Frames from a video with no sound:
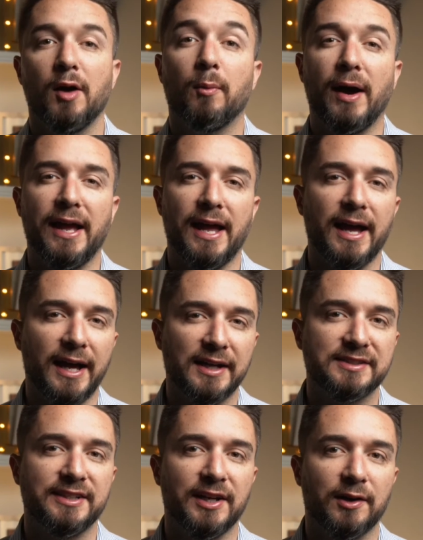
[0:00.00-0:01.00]
White Hat
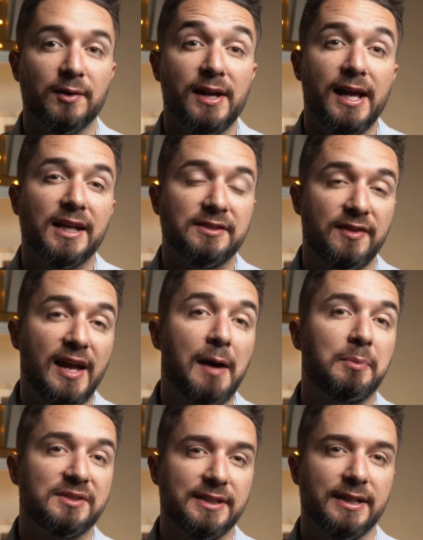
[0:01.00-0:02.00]
SEO is the
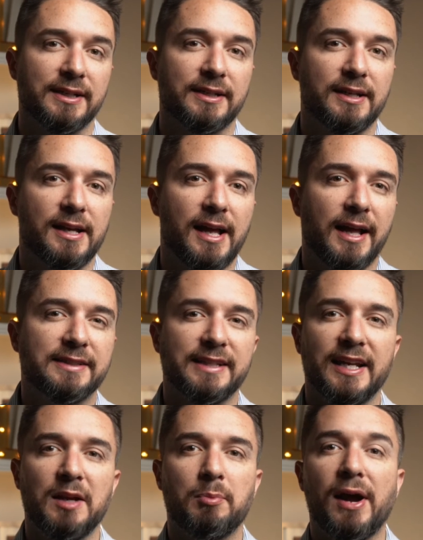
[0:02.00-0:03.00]
opposite. It's
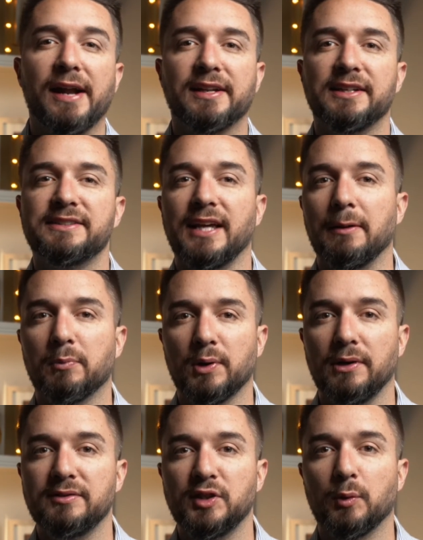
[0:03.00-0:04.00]
any practice that
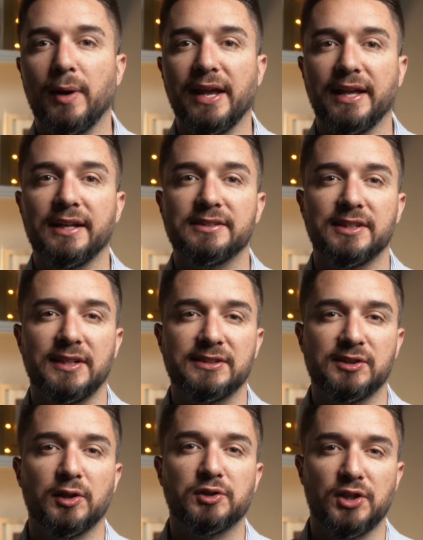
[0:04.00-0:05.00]
improves your rankings in a
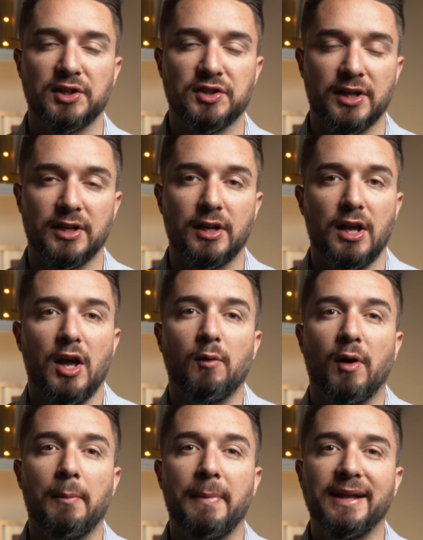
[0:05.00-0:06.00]
search engine
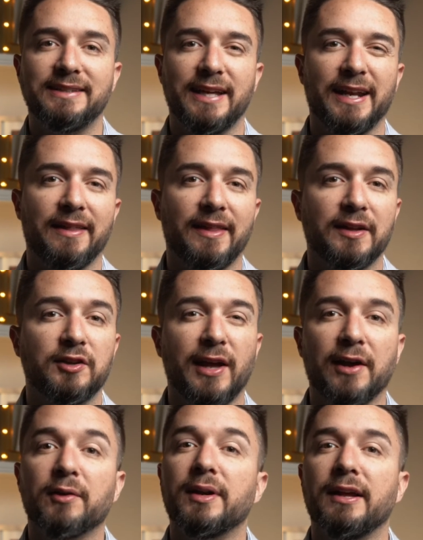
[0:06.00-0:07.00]
while maintaining the
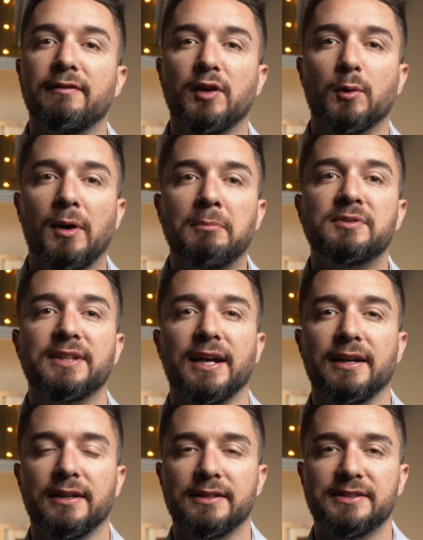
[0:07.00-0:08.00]
integrity of your
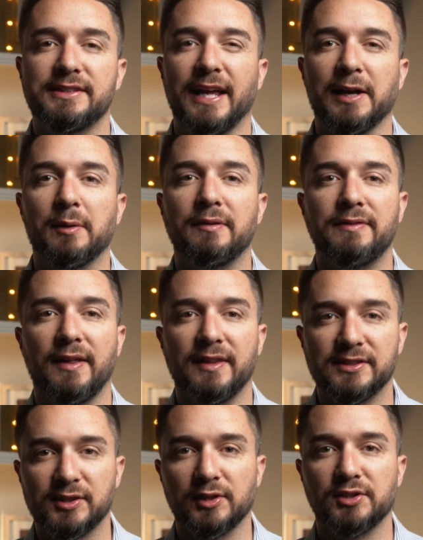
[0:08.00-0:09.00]
website and staying within the
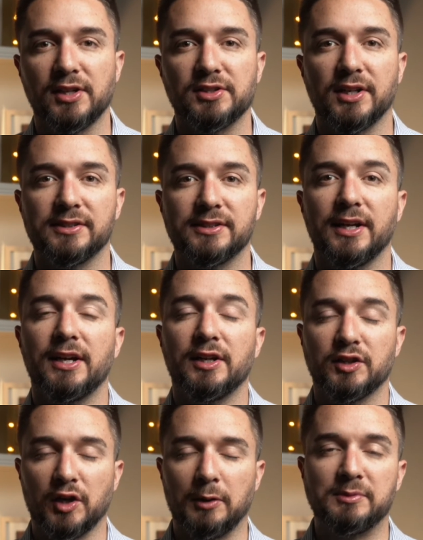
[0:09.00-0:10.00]
search engine's
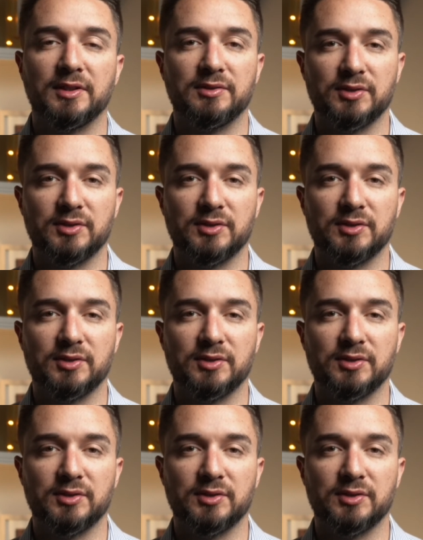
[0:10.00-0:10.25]
terms of